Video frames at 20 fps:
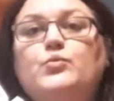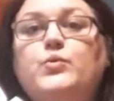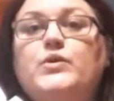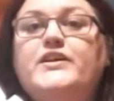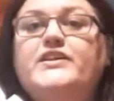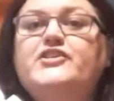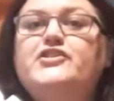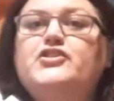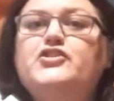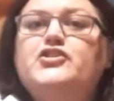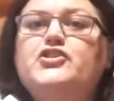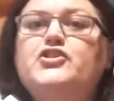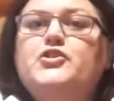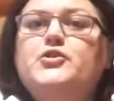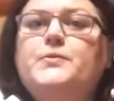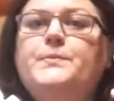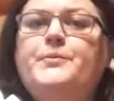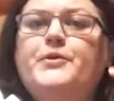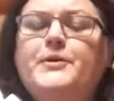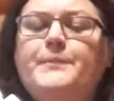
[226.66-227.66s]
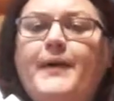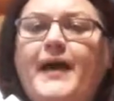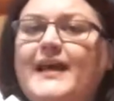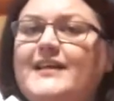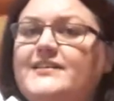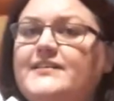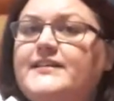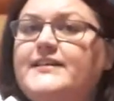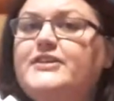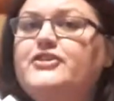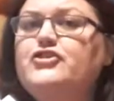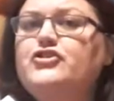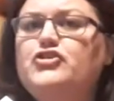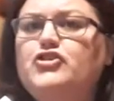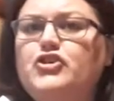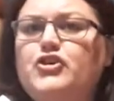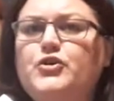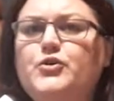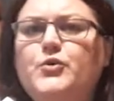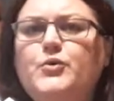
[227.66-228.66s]
which to book passage
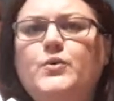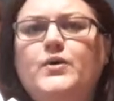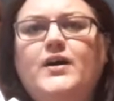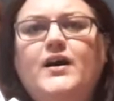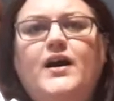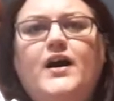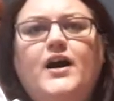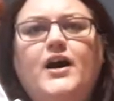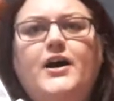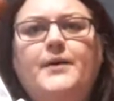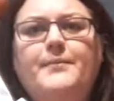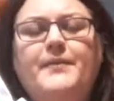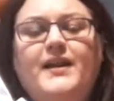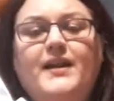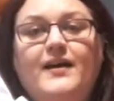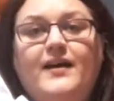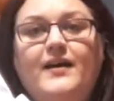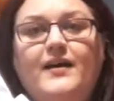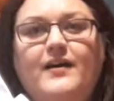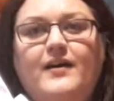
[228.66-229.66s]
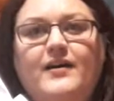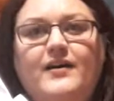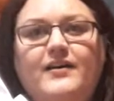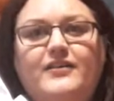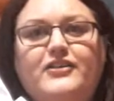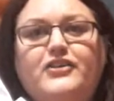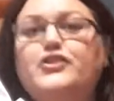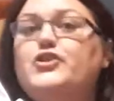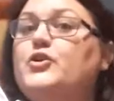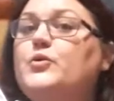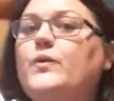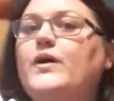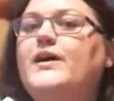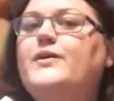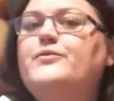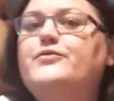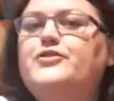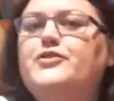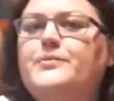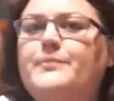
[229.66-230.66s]
to the New
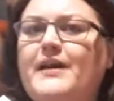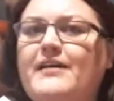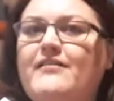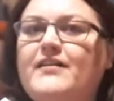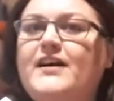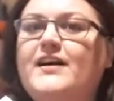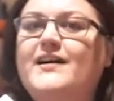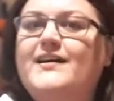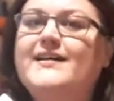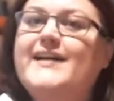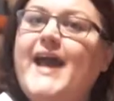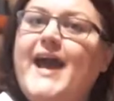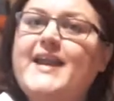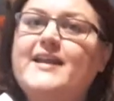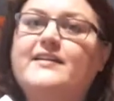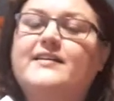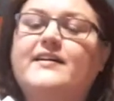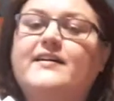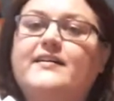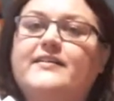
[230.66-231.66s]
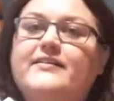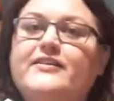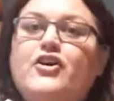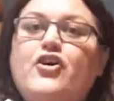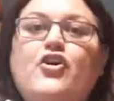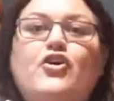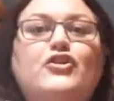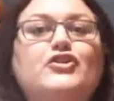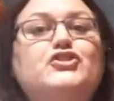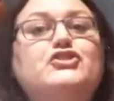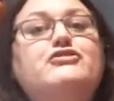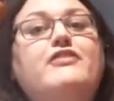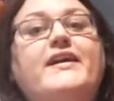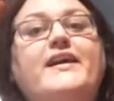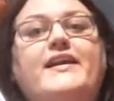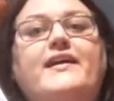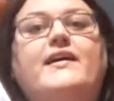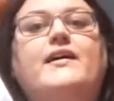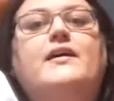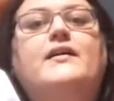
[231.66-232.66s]
World, to America and Canada and
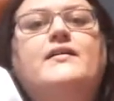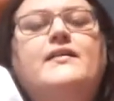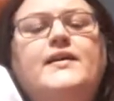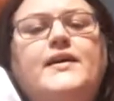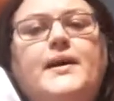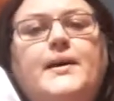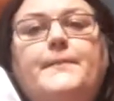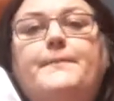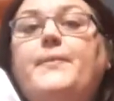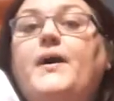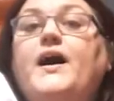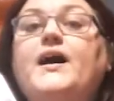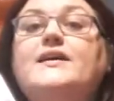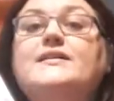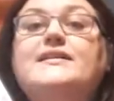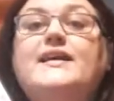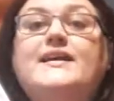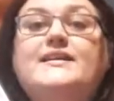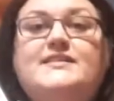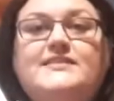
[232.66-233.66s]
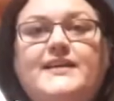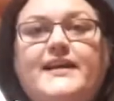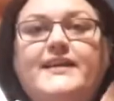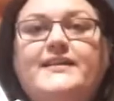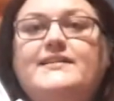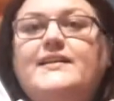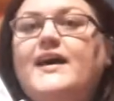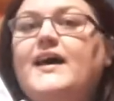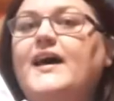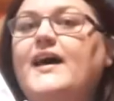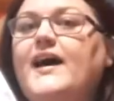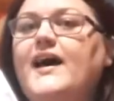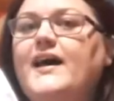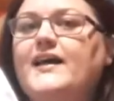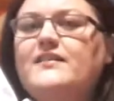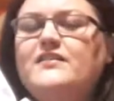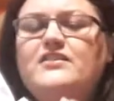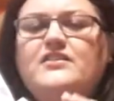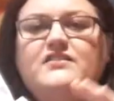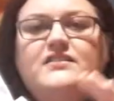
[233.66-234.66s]
Australia. But they stayed there
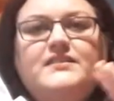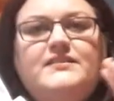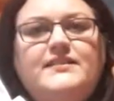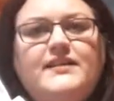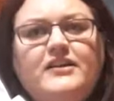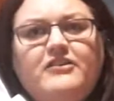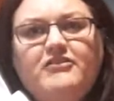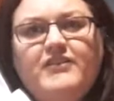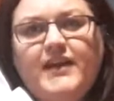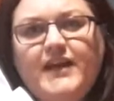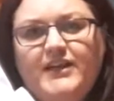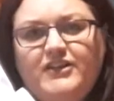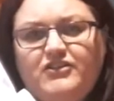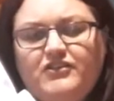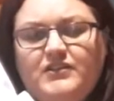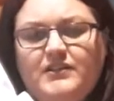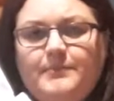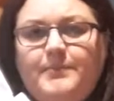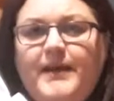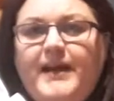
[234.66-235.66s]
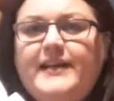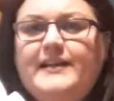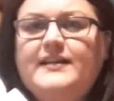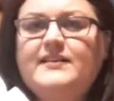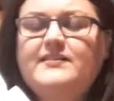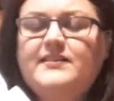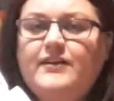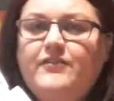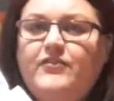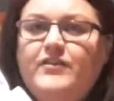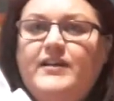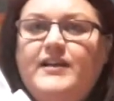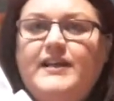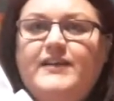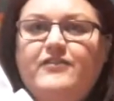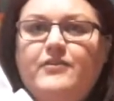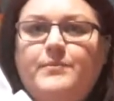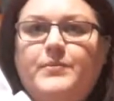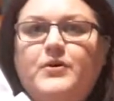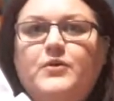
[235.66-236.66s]
and got the degradation and pain they suffered in
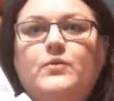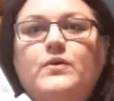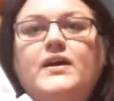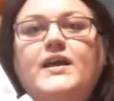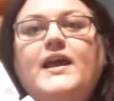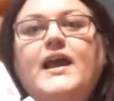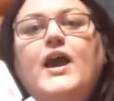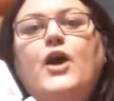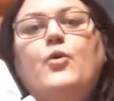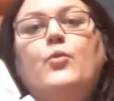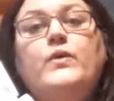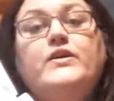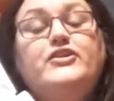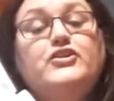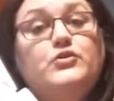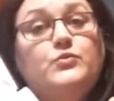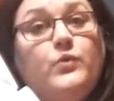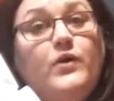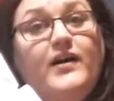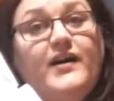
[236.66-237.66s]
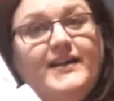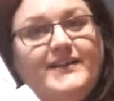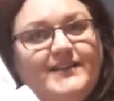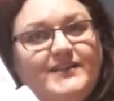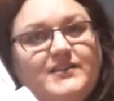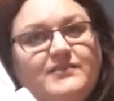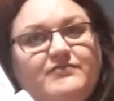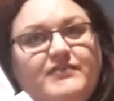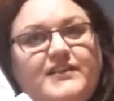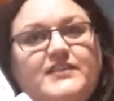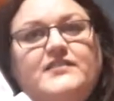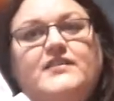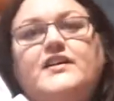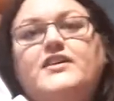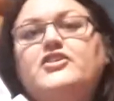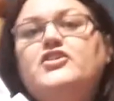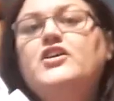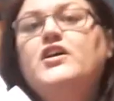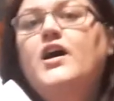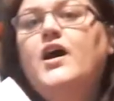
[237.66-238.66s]
Liverpool, which is why I did some
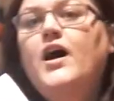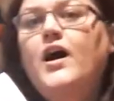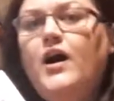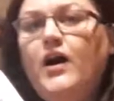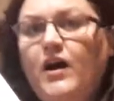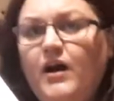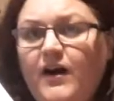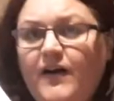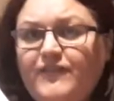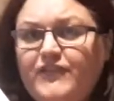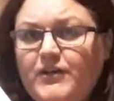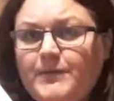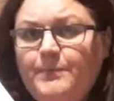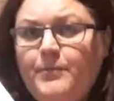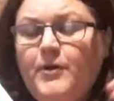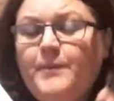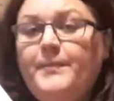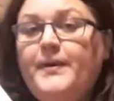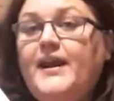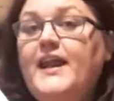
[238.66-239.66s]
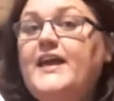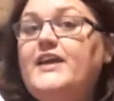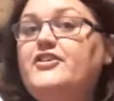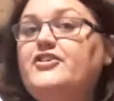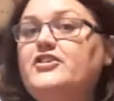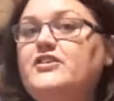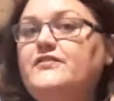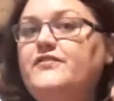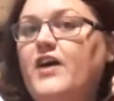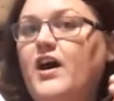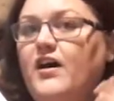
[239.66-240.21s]
research. Half the population of